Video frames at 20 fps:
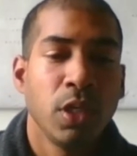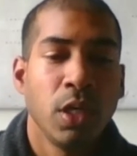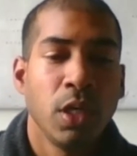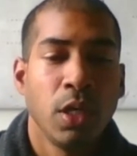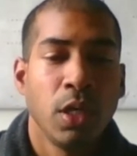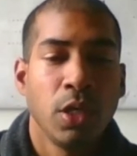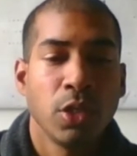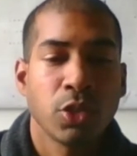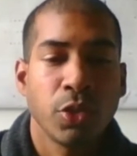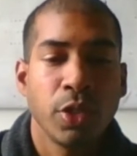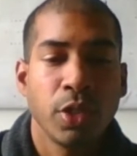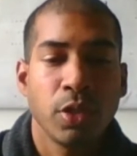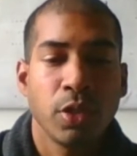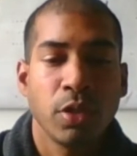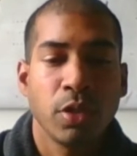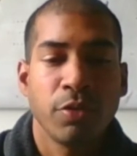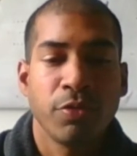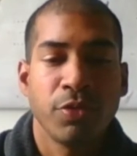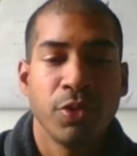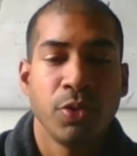So here are
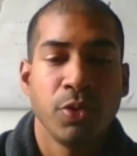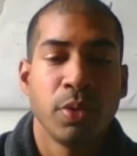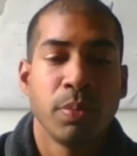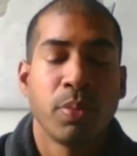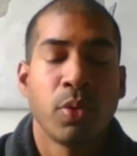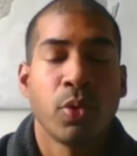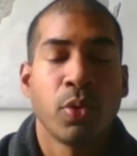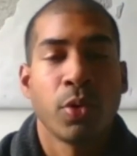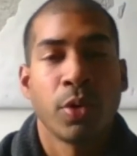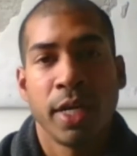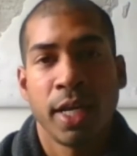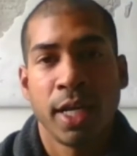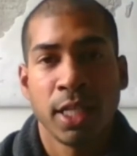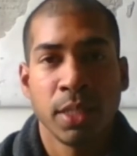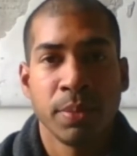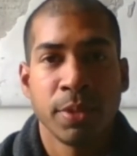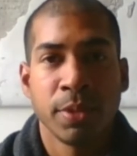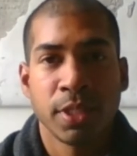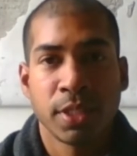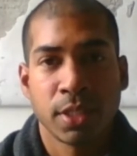a few important
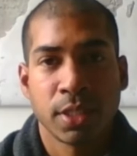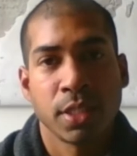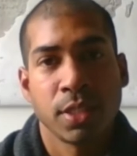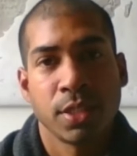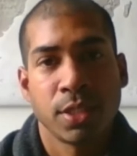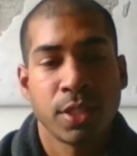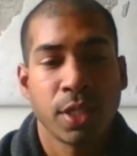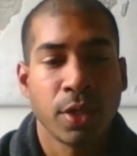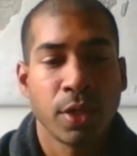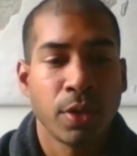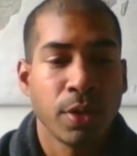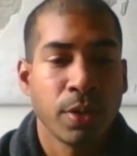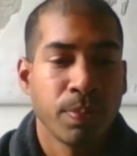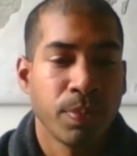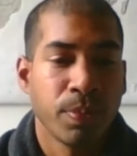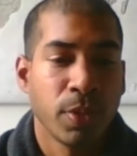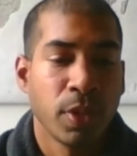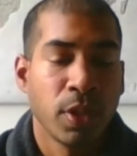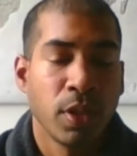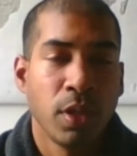elements to consider.
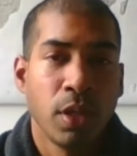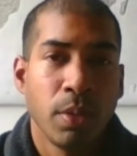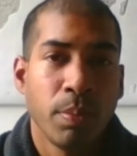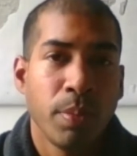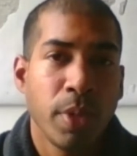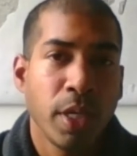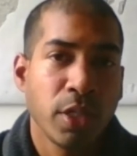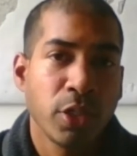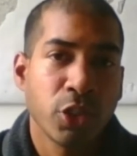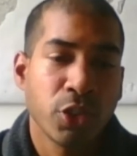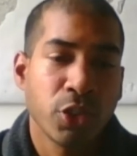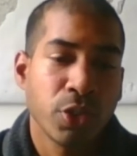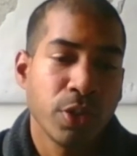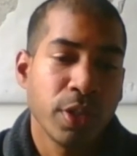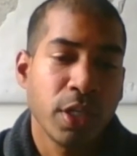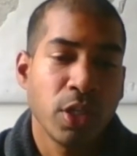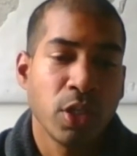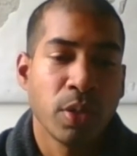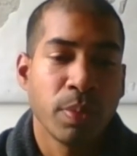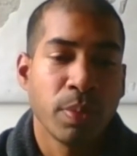Make sure
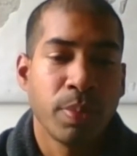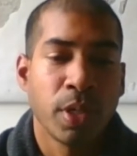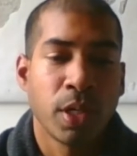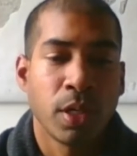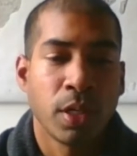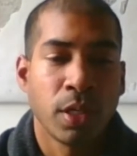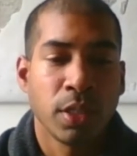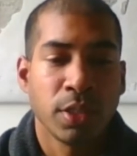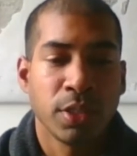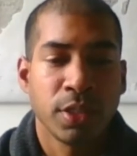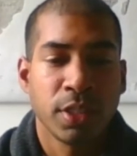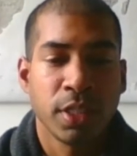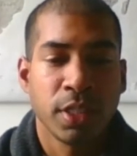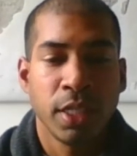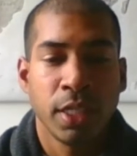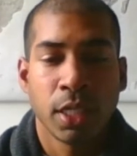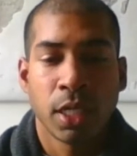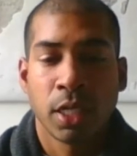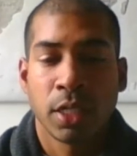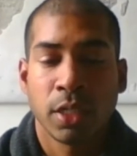that your
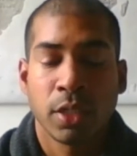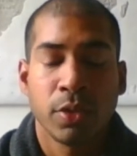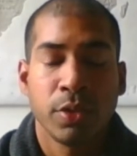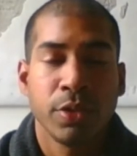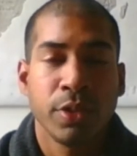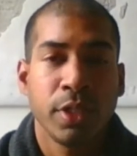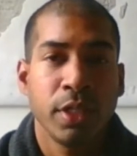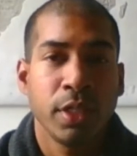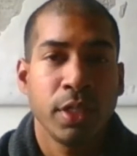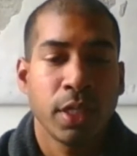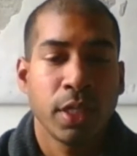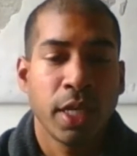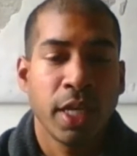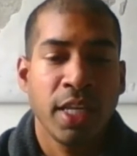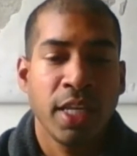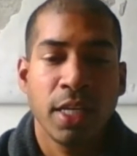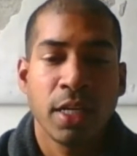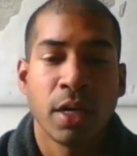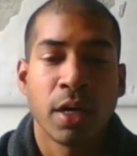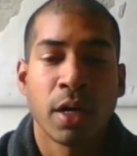policy, including
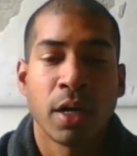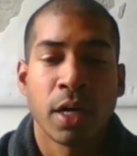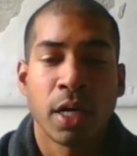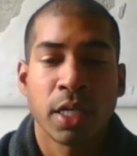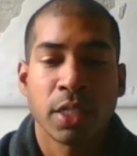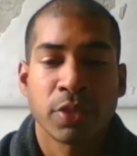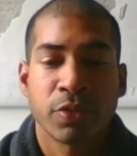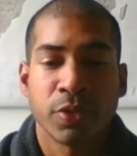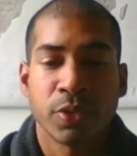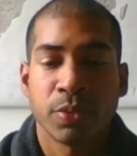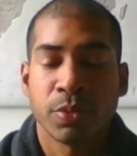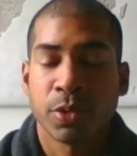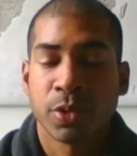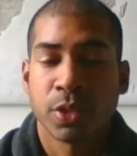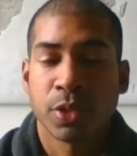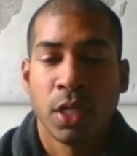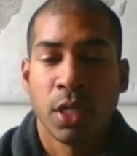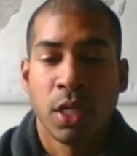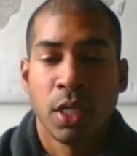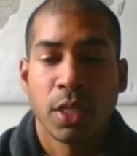any cost for
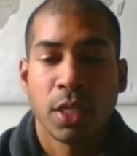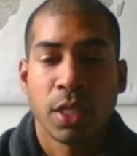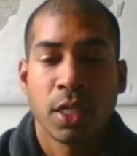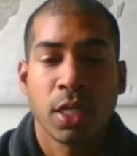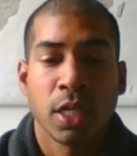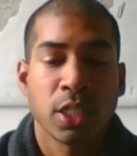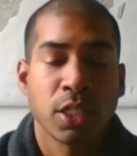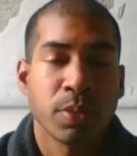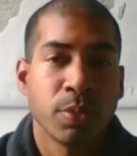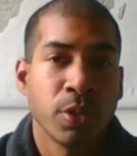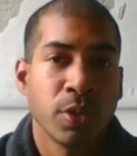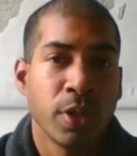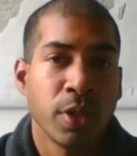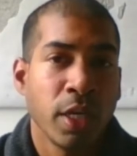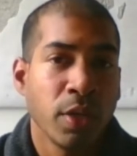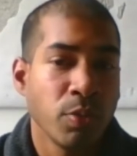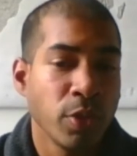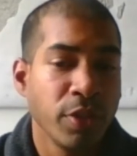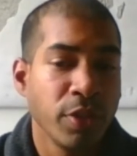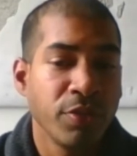the customer
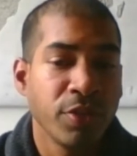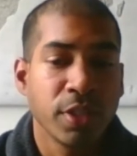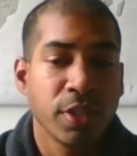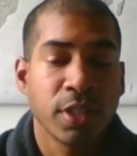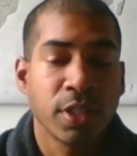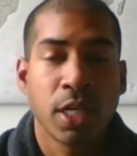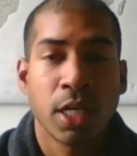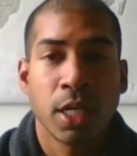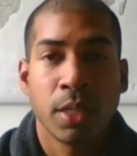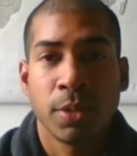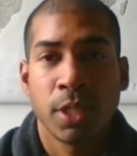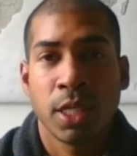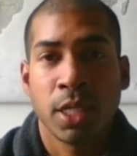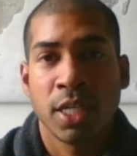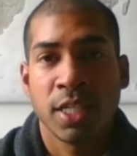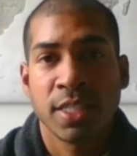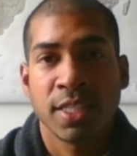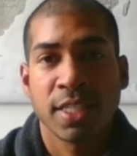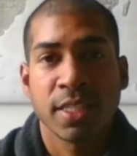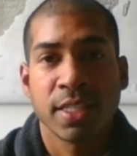and refund
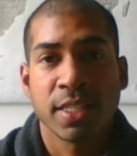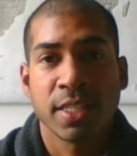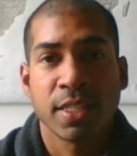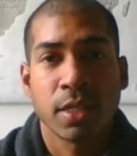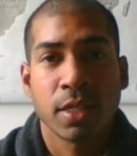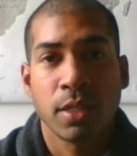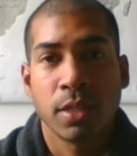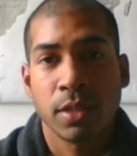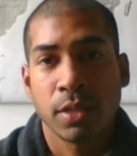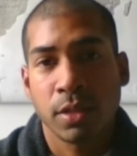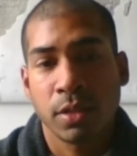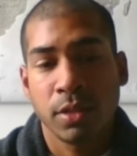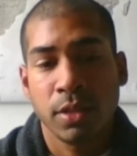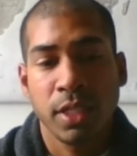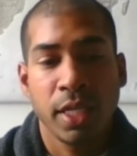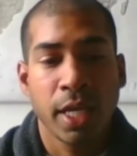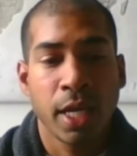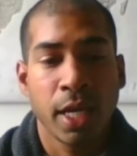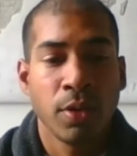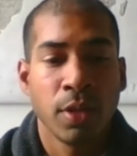timelines, is
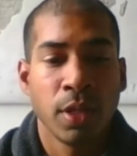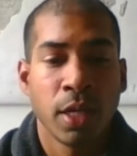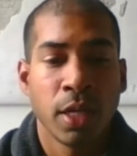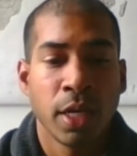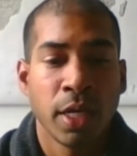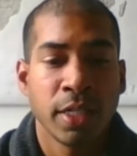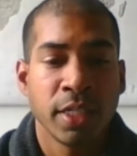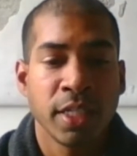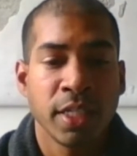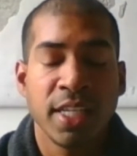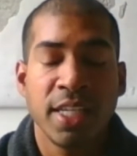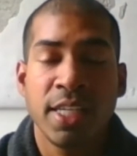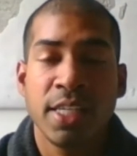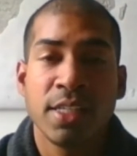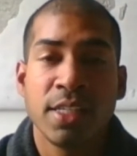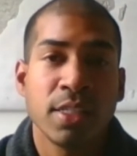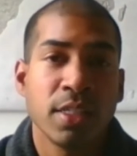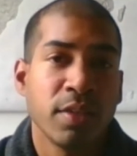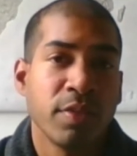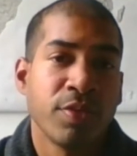clearly outlined and
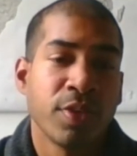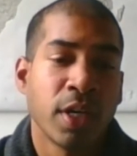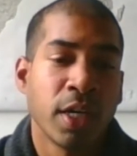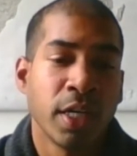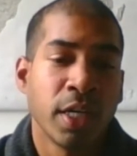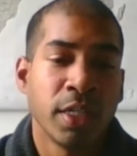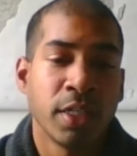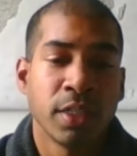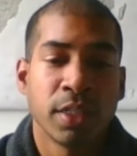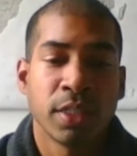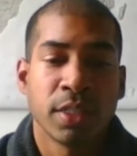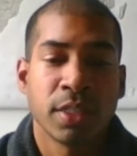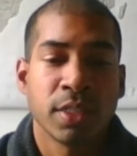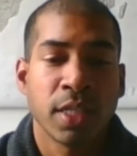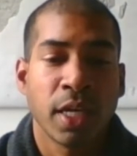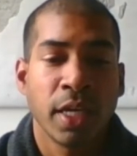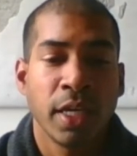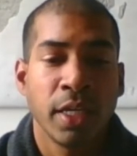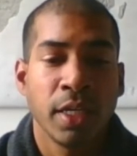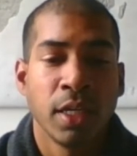easy to find on the
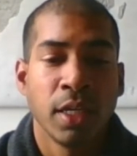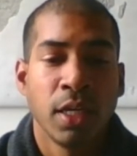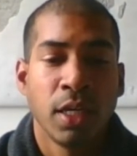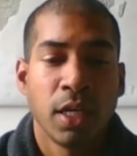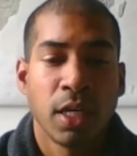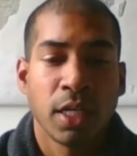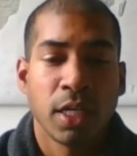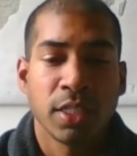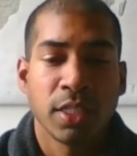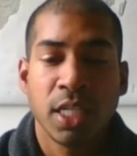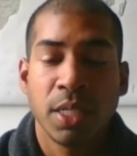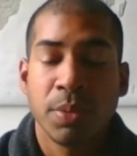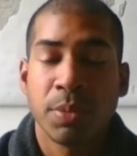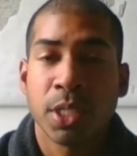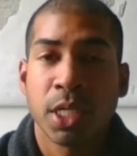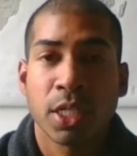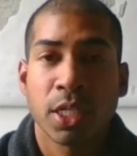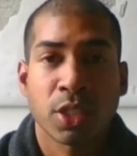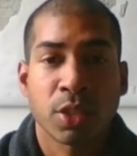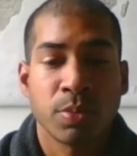site to keep
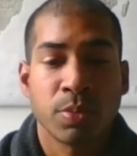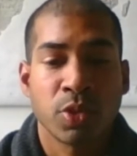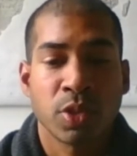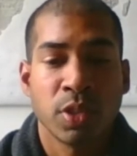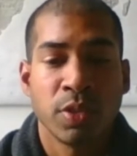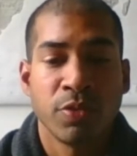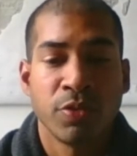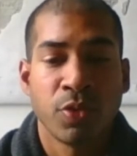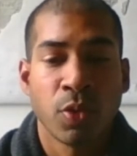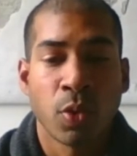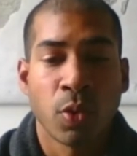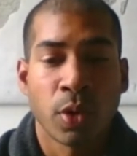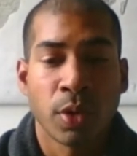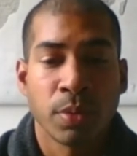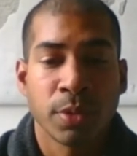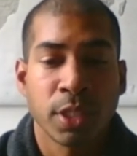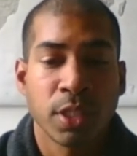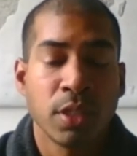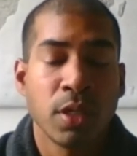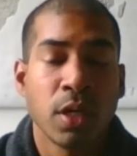customers
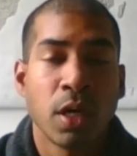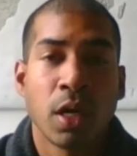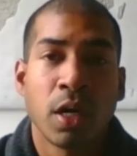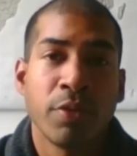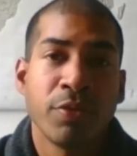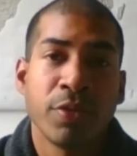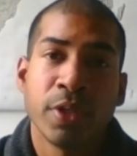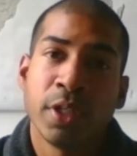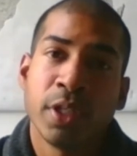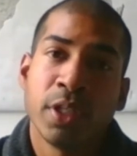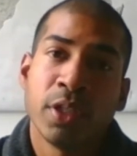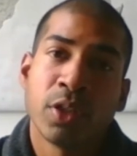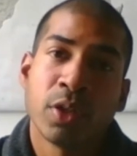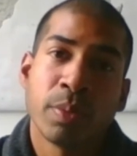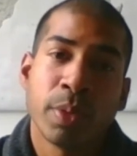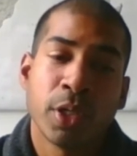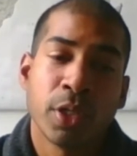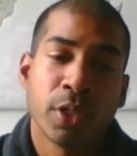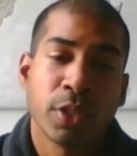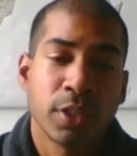informed and confident in their
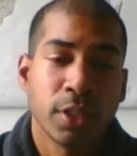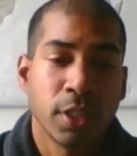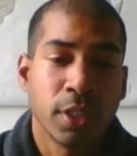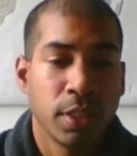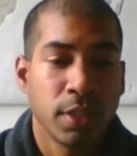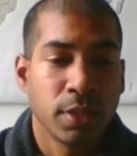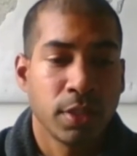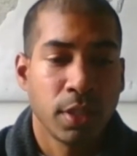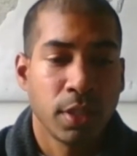purchase.